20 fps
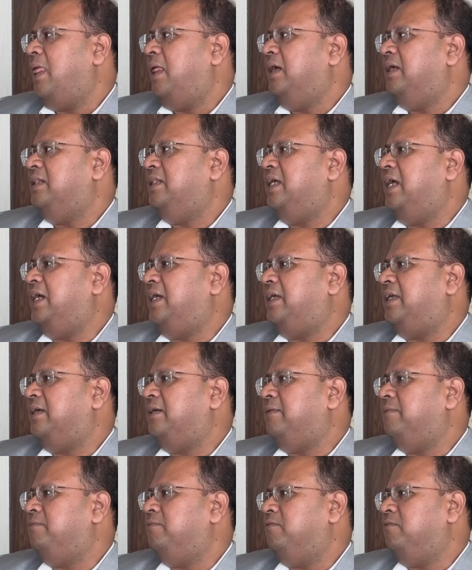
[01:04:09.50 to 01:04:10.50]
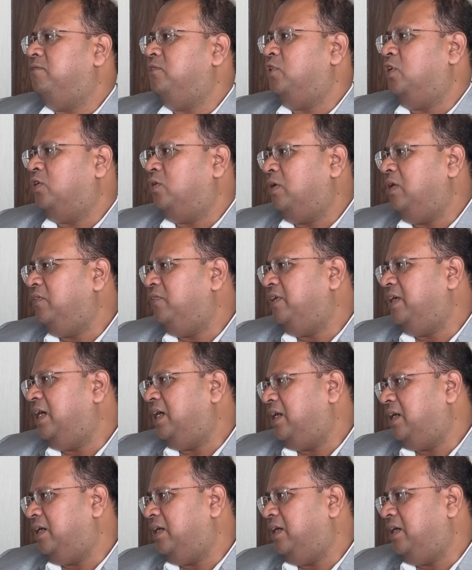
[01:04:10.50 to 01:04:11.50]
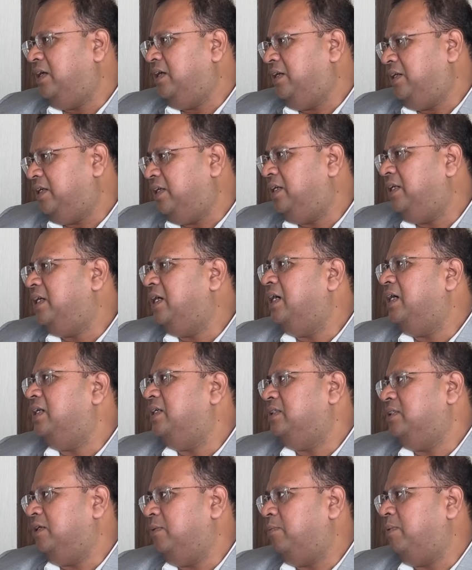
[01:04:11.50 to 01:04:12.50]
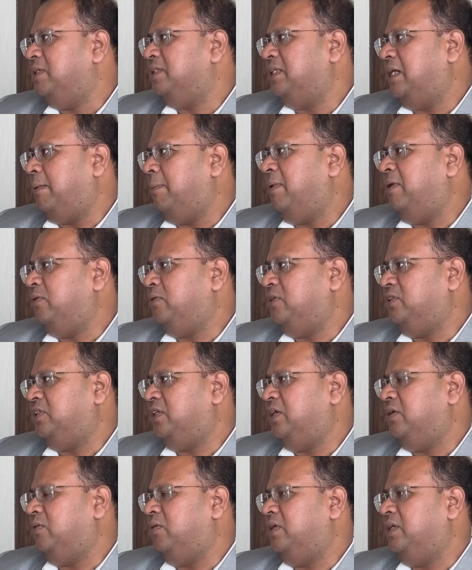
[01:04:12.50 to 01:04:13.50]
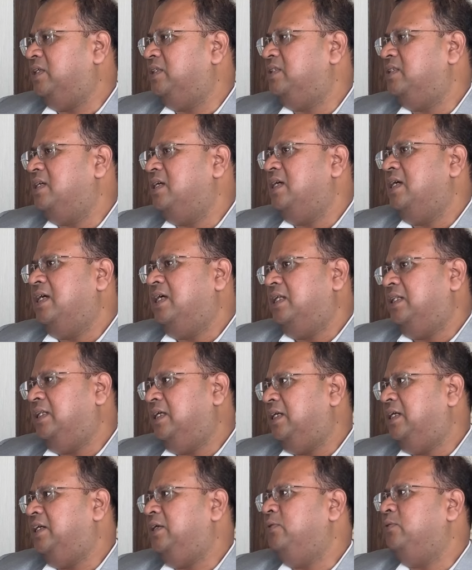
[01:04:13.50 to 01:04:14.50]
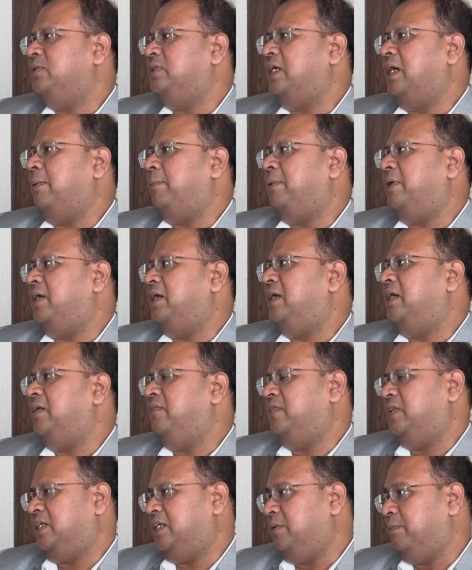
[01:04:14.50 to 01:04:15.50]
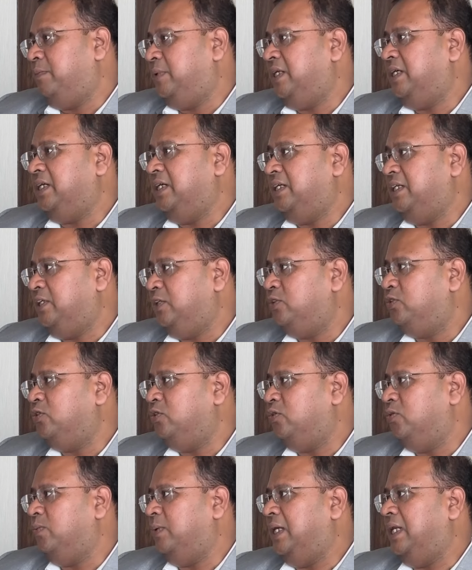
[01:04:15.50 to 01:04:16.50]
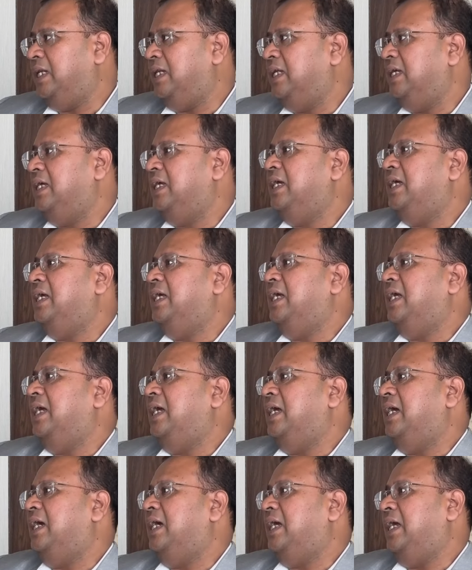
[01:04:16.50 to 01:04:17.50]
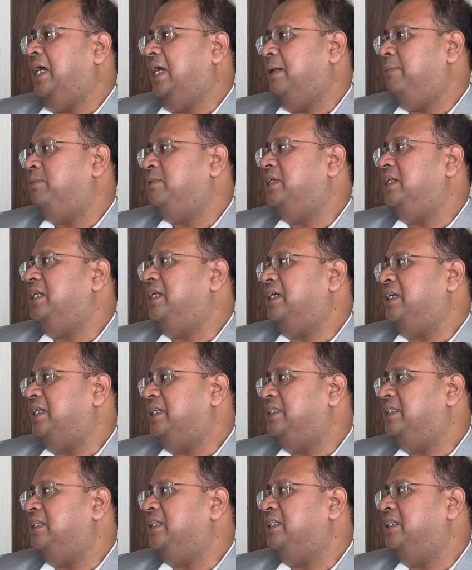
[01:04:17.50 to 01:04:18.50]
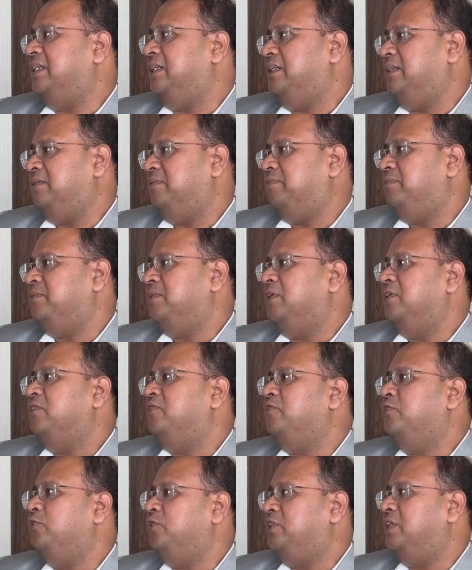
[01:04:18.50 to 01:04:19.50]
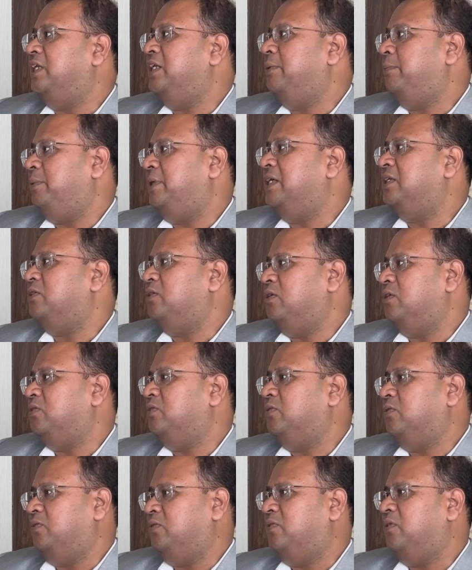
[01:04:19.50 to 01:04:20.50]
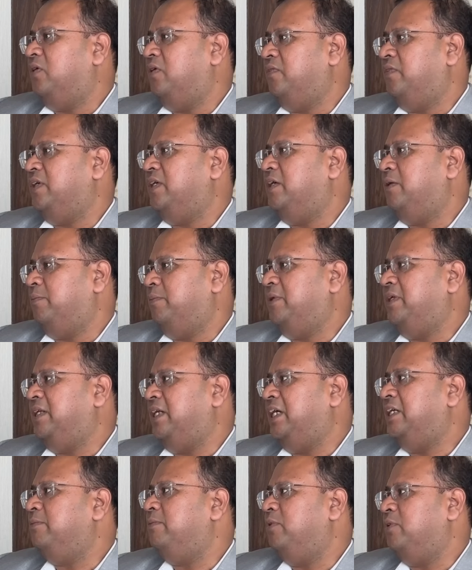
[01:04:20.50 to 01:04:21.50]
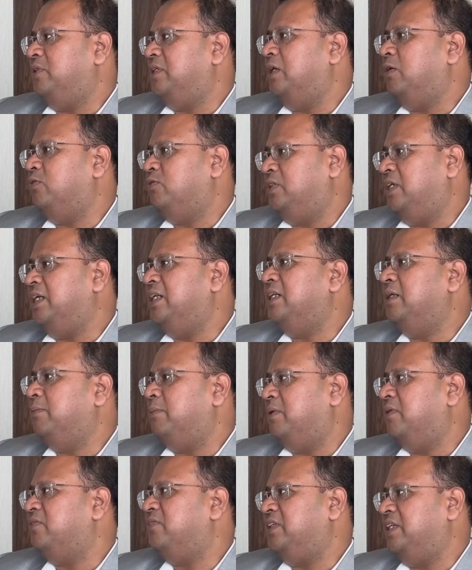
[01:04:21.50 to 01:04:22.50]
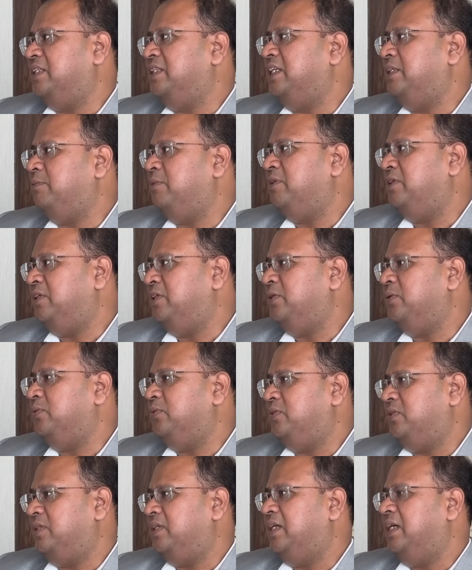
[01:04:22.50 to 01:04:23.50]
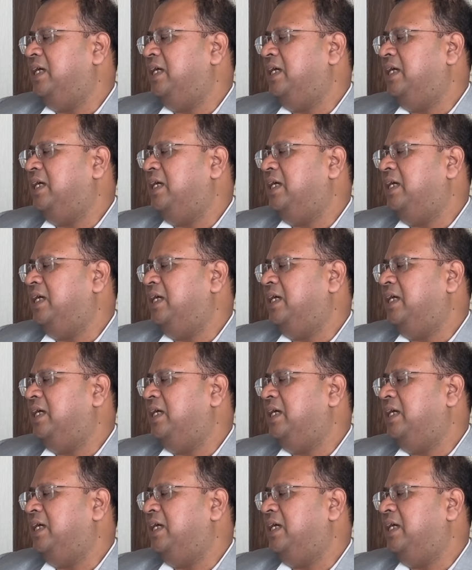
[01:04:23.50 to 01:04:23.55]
that not only we are returning our surplus capital to the shareholders, the reduced capital, if the company continues to do well, helps in increasing the future EPS also of the company, right? Because the outstanding number of shares has been reduced.